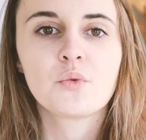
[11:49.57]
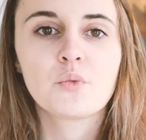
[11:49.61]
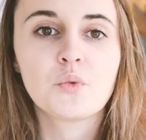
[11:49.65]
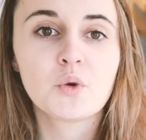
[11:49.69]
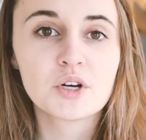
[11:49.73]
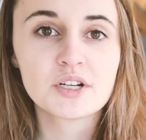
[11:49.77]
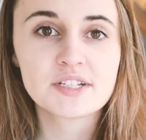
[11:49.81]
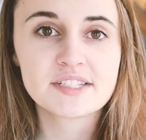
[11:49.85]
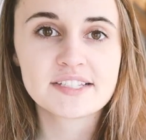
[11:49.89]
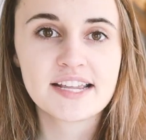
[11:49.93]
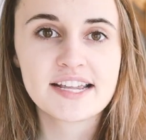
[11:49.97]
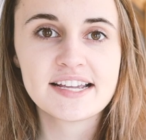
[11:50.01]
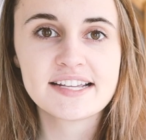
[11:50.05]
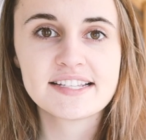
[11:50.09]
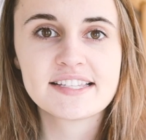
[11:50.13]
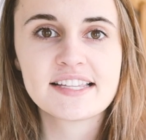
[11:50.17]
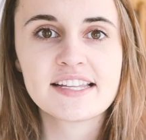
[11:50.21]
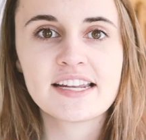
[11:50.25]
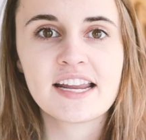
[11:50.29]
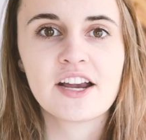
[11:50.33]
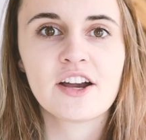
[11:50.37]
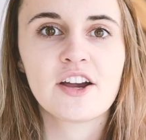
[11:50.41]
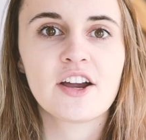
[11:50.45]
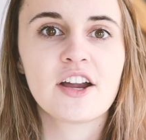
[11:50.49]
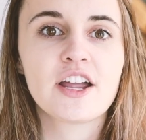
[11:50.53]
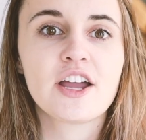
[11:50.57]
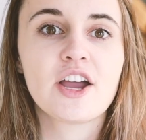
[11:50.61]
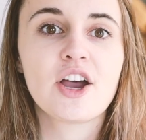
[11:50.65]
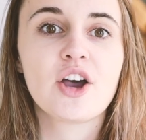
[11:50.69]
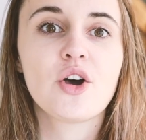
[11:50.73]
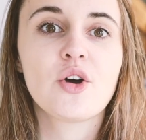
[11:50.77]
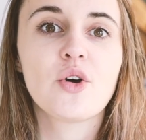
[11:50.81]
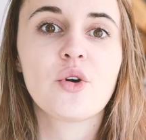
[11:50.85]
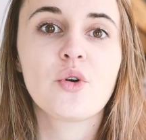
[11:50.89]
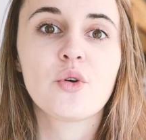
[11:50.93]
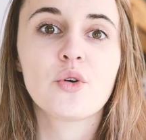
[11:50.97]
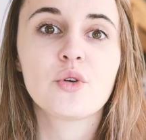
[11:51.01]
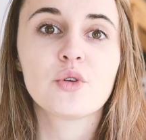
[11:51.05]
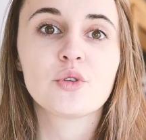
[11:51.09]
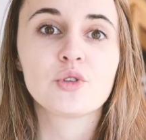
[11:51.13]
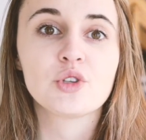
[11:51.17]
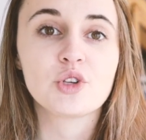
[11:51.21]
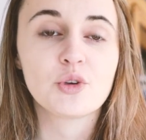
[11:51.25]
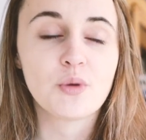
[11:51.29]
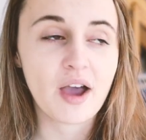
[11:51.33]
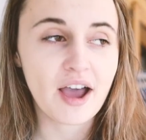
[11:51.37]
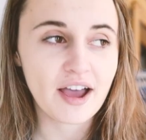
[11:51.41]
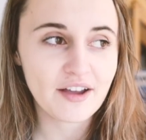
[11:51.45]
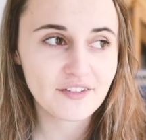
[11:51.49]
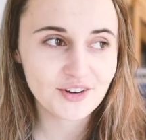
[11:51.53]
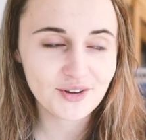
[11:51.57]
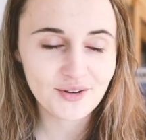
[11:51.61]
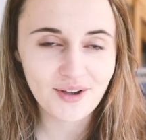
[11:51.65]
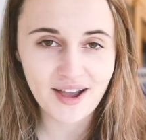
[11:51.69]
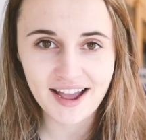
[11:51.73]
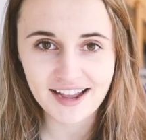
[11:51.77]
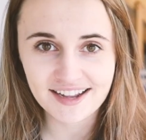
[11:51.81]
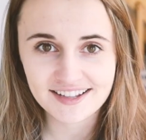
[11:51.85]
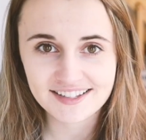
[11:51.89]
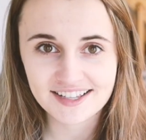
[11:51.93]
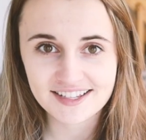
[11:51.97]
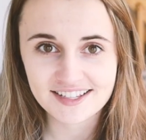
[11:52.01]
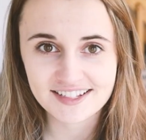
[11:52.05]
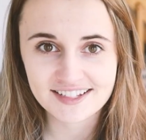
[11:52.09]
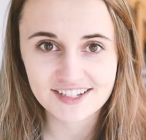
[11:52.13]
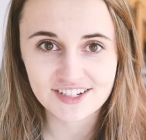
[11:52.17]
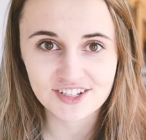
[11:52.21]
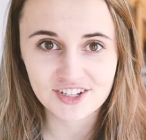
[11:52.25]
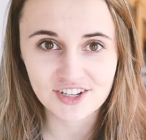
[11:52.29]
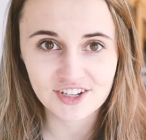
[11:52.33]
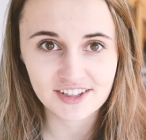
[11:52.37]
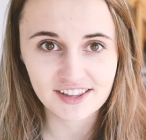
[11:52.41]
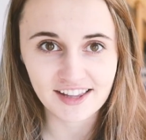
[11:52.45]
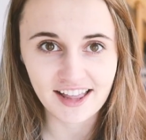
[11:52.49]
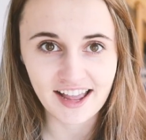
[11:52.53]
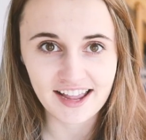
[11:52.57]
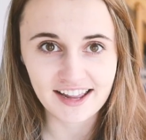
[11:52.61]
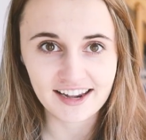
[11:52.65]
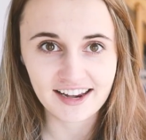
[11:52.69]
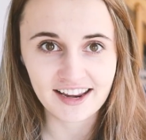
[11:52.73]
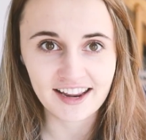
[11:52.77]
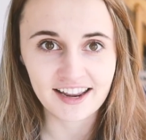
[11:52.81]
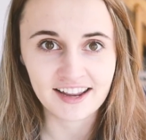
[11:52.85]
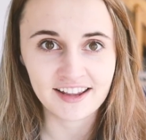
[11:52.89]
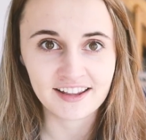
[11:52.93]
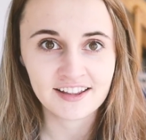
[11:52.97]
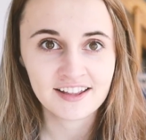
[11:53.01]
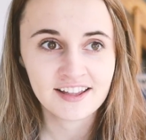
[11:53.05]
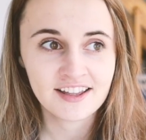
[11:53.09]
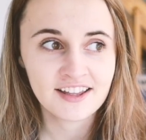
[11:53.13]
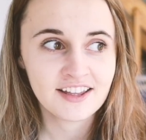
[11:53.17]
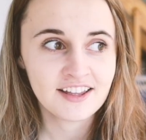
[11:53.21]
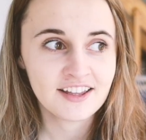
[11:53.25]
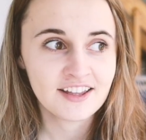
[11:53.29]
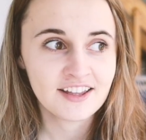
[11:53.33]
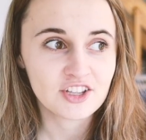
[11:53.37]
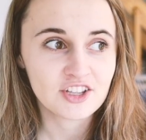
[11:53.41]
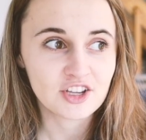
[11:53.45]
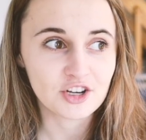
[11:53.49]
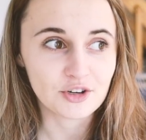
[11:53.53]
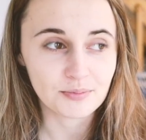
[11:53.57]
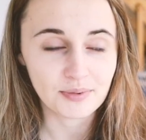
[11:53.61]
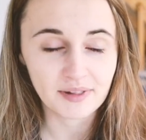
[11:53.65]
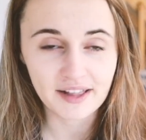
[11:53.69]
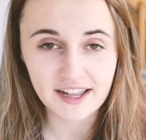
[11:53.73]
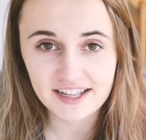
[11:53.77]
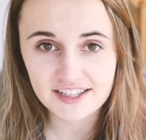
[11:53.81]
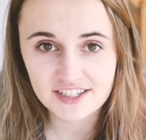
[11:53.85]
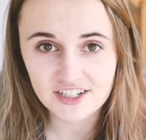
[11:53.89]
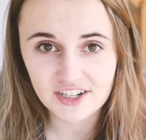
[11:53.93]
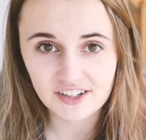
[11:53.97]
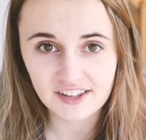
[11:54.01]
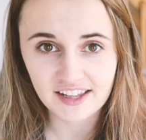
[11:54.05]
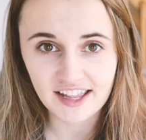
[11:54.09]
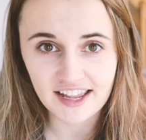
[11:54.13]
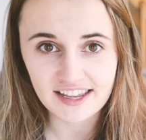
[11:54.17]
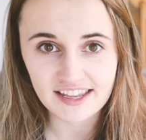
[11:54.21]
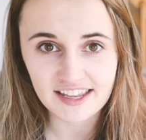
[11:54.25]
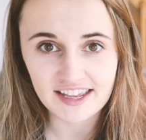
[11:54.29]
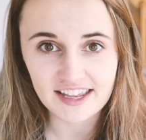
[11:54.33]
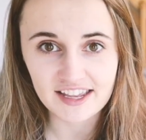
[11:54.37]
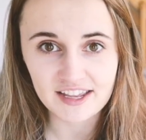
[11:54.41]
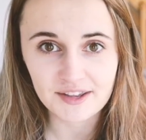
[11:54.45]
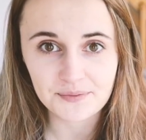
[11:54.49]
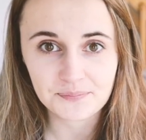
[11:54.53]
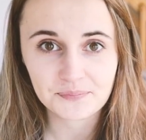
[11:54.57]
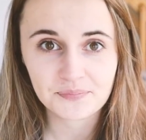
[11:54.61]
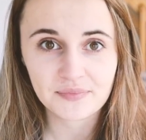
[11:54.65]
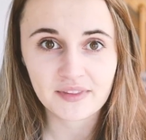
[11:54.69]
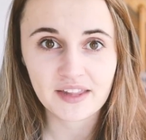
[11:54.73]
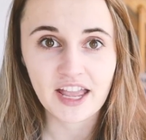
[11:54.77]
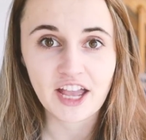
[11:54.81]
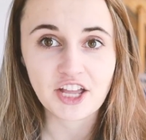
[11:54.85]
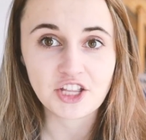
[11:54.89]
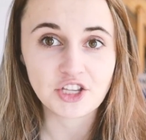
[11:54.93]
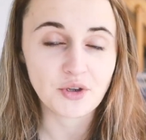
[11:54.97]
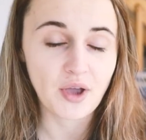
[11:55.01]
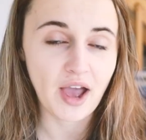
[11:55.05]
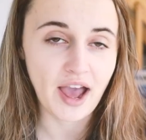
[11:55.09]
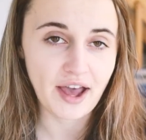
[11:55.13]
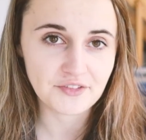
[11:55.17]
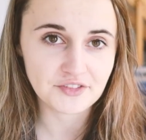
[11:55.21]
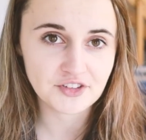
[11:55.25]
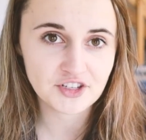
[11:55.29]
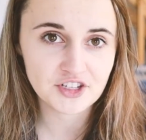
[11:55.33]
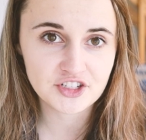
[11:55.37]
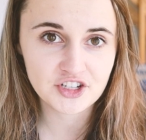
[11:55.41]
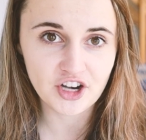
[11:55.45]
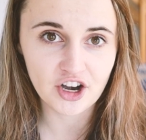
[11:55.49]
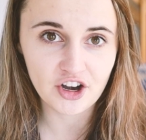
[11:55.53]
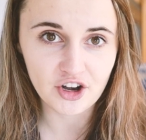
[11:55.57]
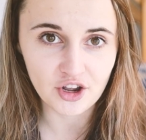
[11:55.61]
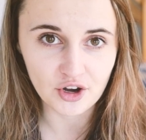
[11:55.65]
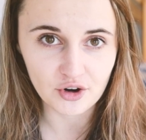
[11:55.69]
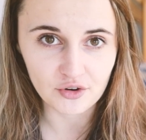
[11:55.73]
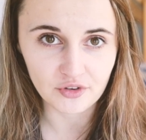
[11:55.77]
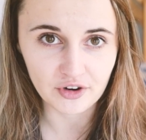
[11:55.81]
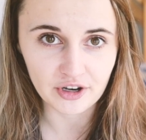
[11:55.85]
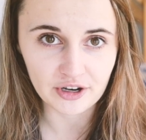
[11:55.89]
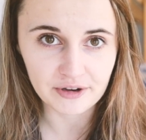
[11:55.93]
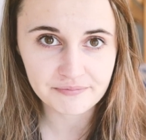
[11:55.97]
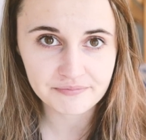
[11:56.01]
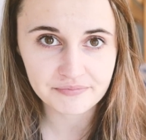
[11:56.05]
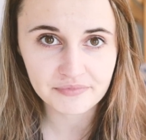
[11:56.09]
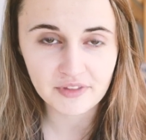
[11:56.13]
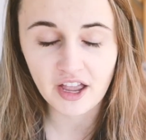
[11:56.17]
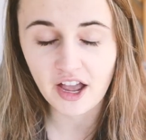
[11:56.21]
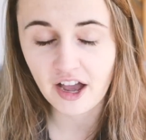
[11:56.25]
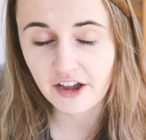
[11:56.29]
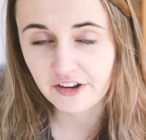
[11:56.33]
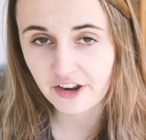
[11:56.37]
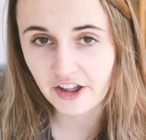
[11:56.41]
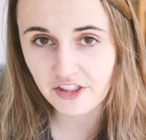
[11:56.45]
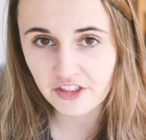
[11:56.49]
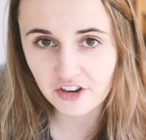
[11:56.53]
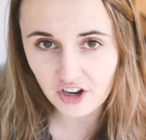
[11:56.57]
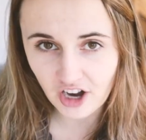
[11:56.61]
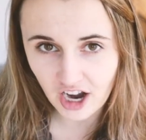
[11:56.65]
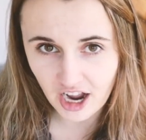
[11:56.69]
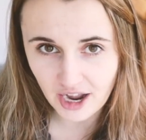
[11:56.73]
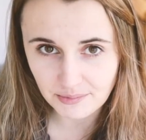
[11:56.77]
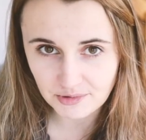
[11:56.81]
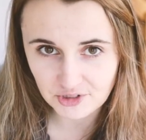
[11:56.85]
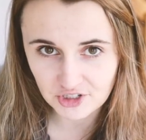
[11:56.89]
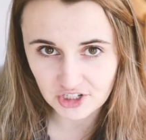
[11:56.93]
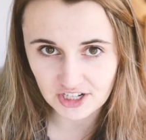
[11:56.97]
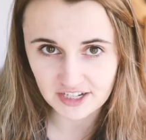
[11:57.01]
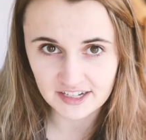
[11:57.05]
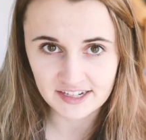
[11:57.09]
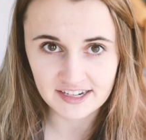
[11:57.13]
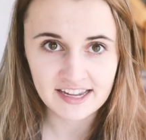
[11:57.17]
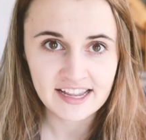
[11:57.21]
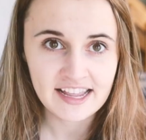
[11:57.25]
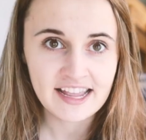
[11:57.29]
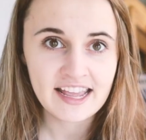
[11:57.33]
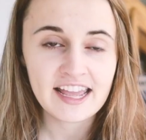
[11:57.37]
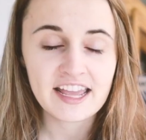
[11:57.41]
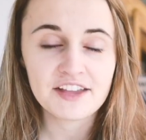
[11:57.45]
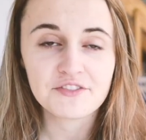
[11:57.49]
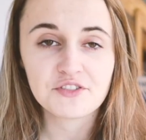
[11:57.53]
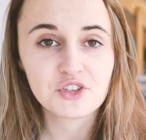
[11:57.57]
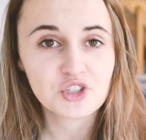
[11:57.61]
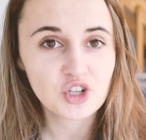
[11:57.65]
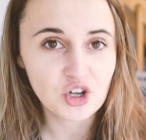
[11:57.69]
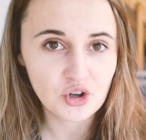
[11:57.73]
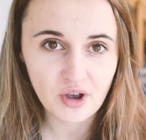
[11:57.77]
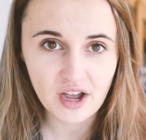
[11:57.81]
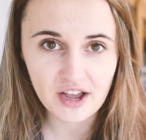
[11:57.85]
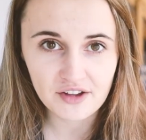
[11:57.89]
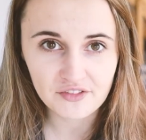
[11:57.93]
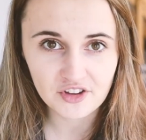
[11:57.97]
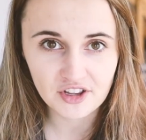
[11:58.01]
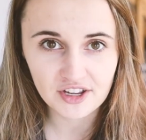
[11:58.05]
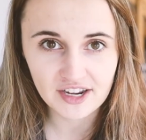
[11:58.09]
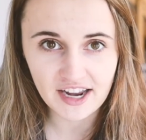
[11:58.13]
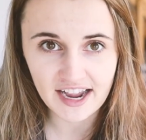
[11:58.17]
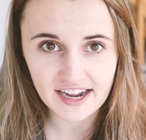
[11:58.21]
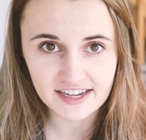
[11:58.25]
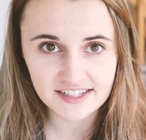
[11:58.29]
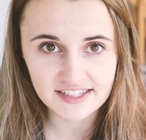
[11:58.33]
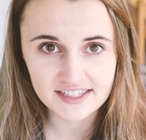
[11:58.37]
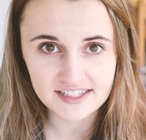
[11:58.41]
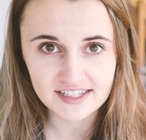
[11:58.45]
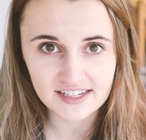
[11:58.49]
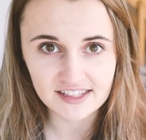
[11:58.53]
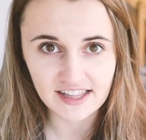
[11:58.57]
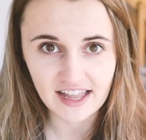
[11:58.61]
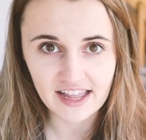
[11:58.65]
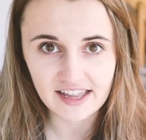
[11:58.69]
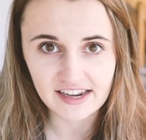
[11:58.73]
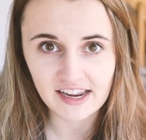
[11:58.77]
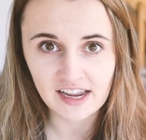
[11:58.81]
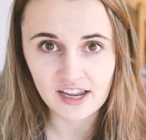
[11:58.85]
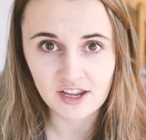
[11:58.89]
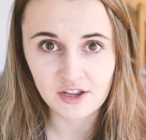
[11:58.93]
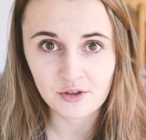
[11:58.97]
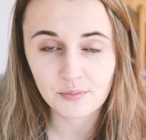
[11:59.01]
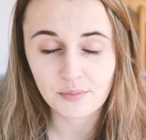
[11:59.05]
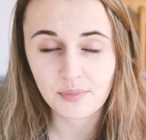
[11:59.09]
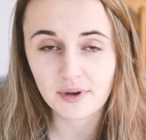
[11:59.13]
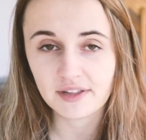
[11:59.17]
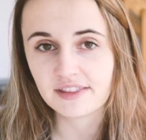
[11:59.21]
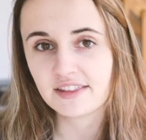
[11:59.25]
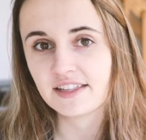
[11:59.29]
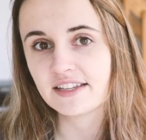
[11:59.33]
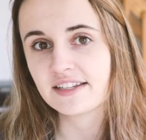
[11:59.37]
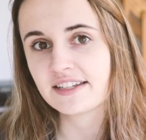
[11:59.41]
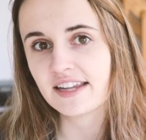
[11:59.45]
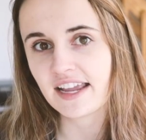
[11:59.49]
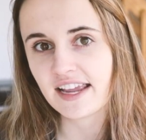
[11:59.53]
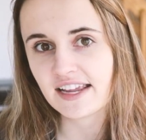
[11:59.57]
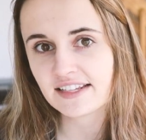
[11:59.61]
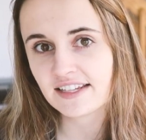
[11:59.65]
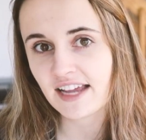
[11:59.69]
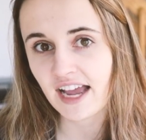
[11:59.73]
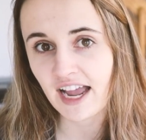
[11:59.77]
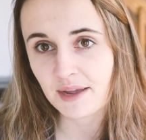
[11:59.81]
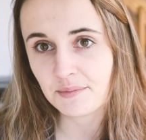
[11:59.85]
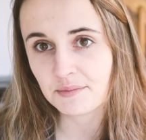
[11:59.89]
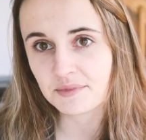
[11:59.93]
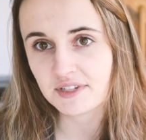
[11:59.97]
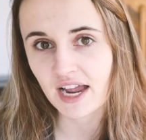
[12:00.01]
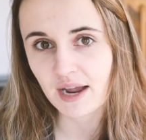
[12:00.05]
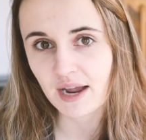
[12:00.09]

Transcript: Worst case scenario, you have no access to good lighting, your plants are leggy, and you have to start over. Another option, if you don't have good access to lighting, but the daytime